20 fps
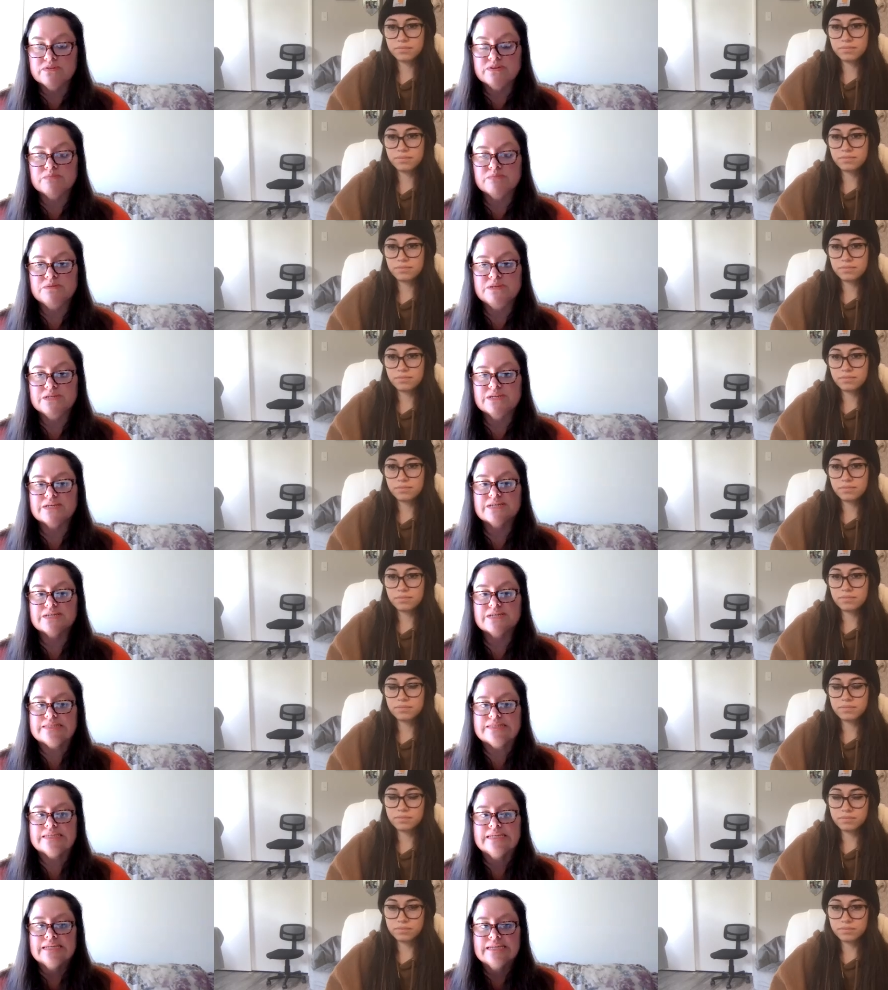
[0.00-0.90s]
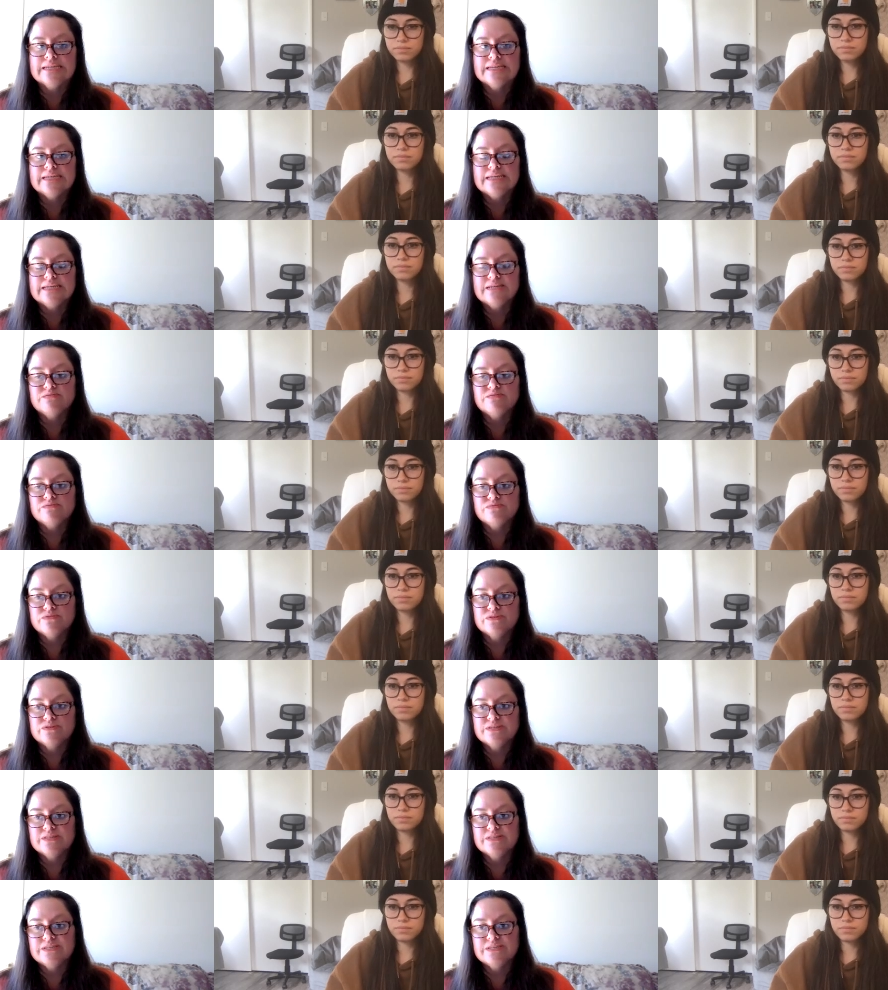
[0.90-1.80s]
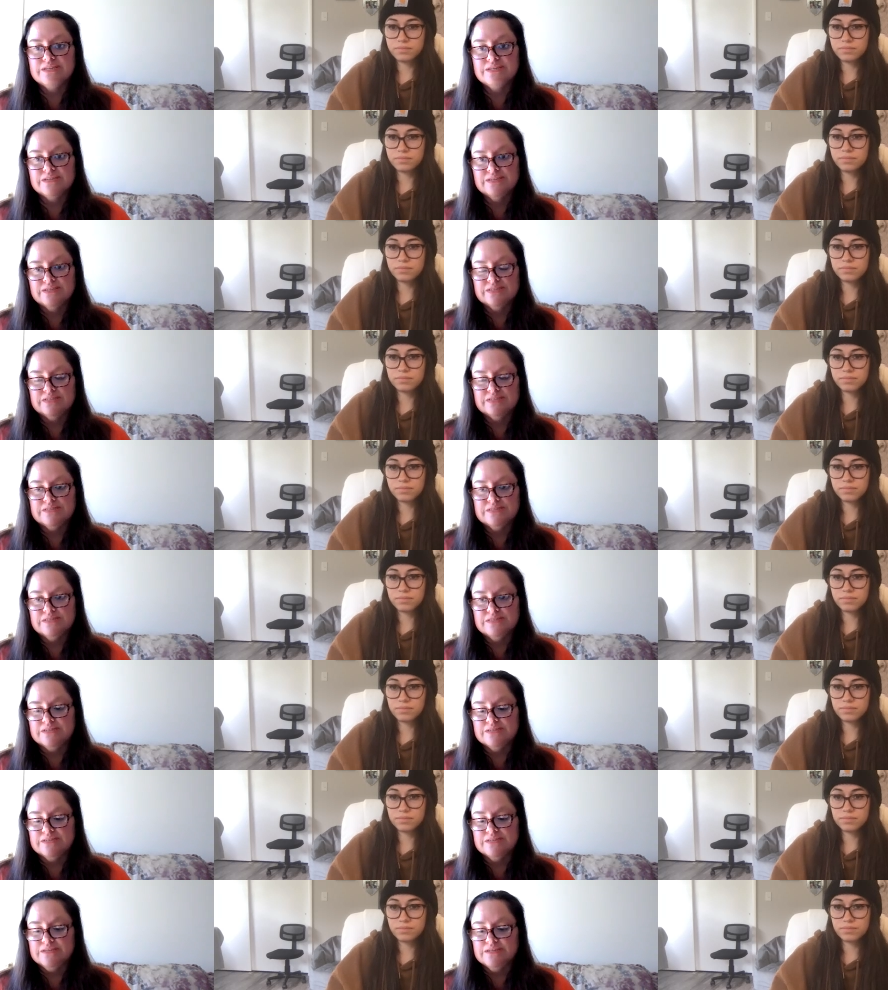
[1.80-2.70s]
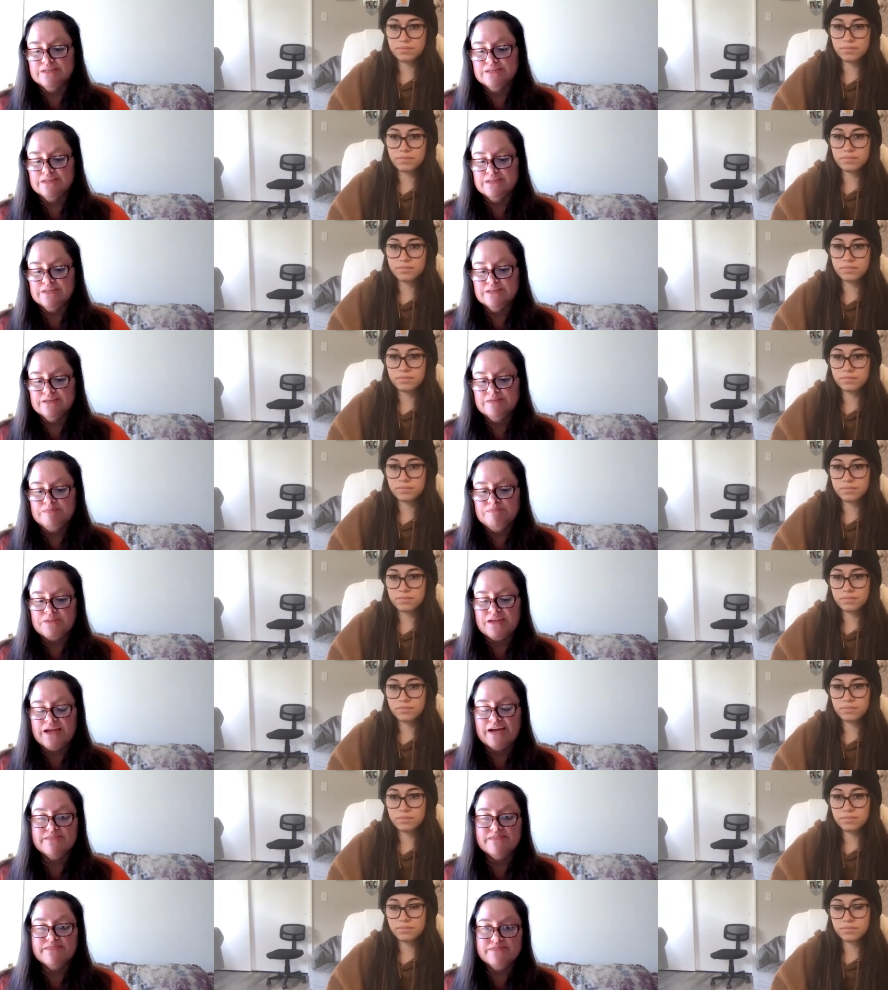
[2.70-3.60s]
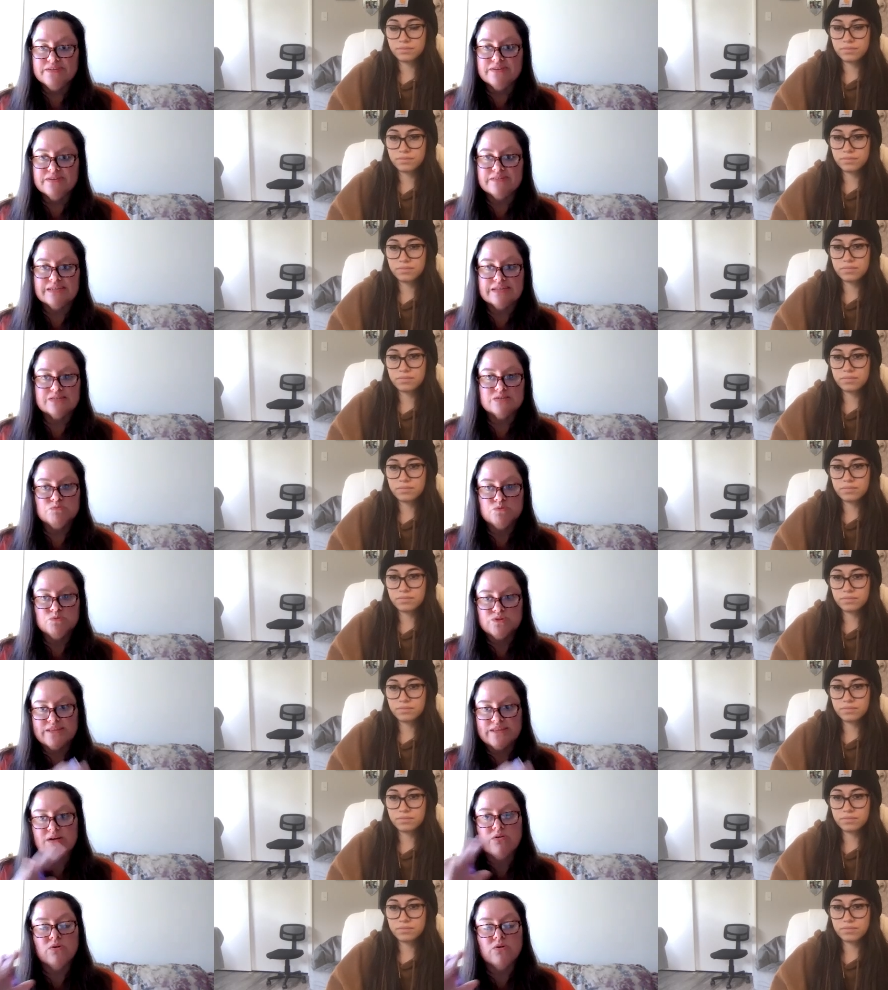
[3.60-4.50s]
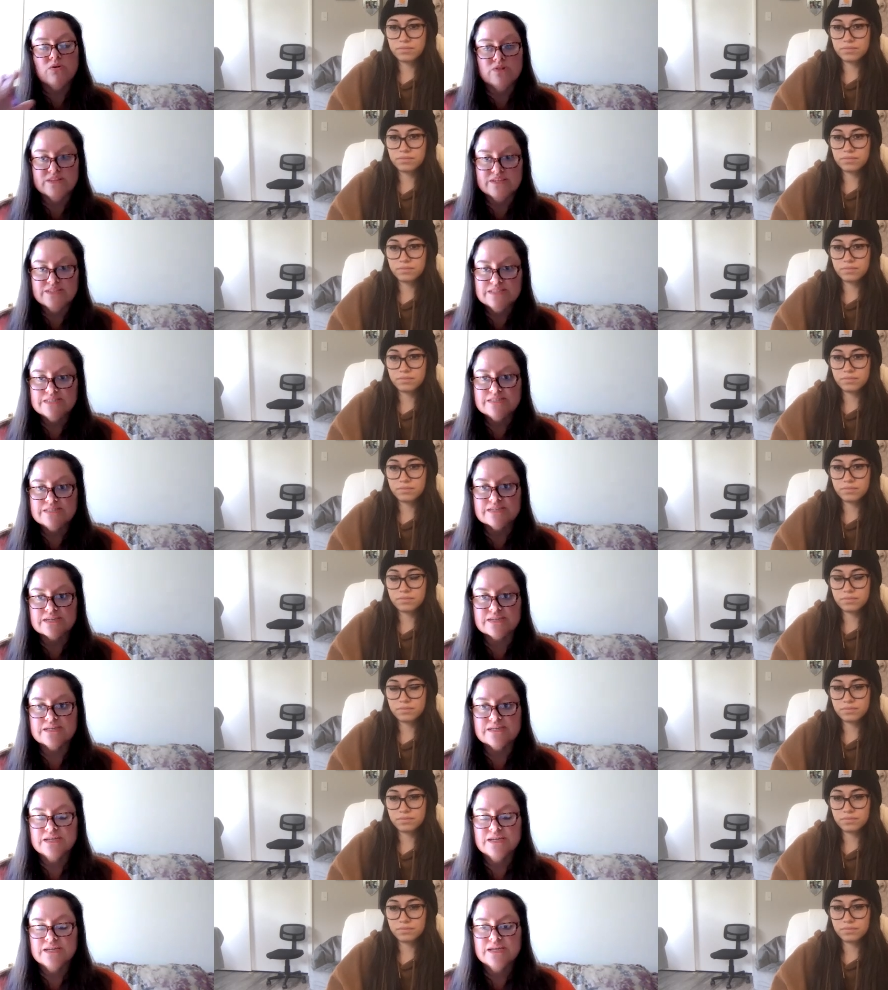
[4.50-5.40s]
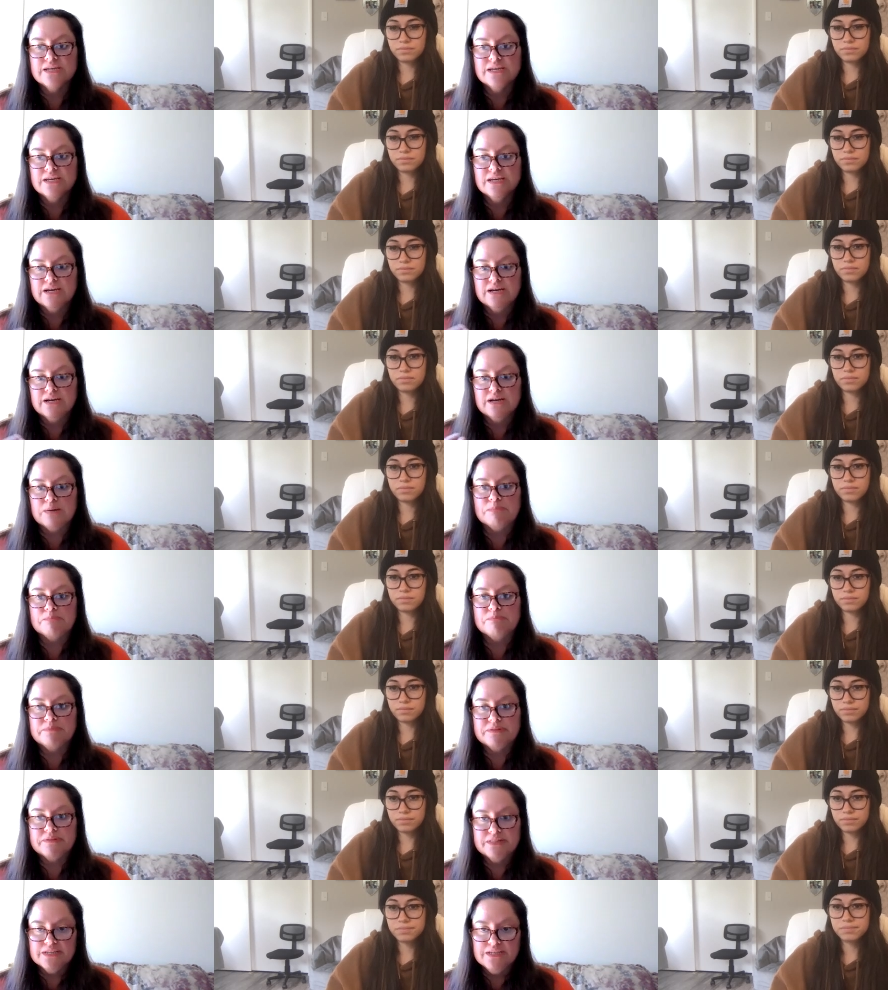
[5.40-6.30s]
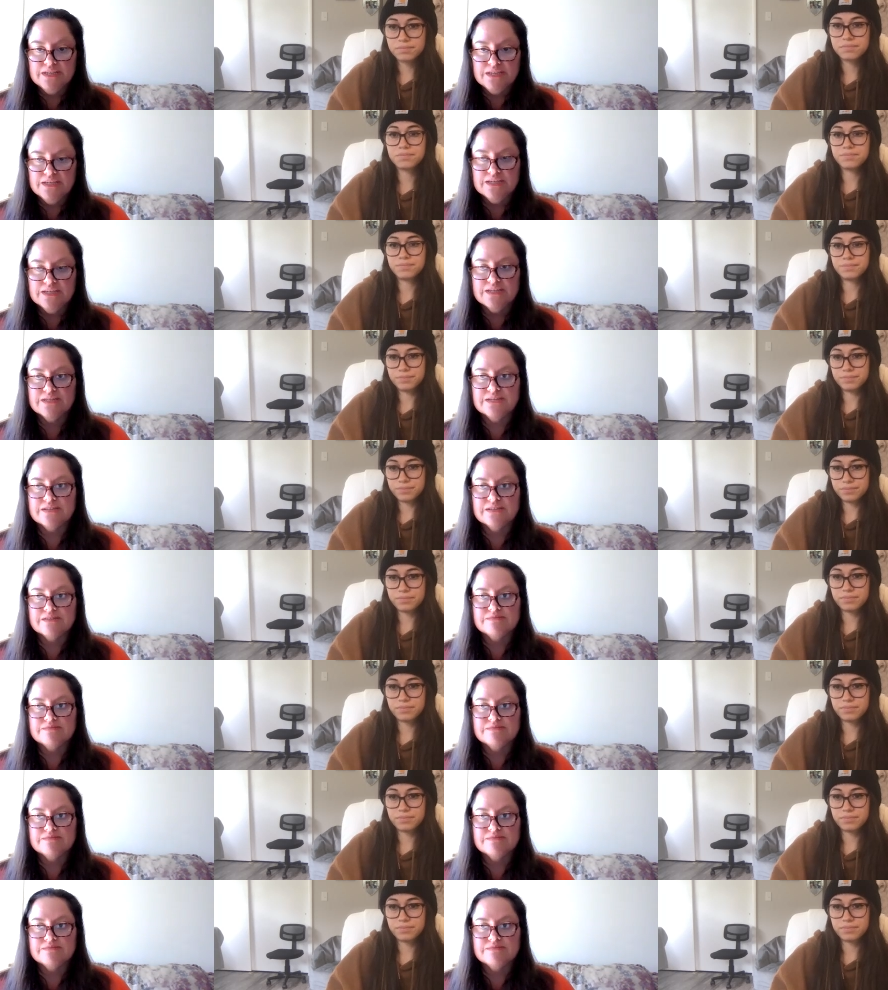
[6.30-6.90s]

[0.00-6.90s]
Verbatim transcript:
Speaker 1: of it because it really is the i feel that it's more that holistic complete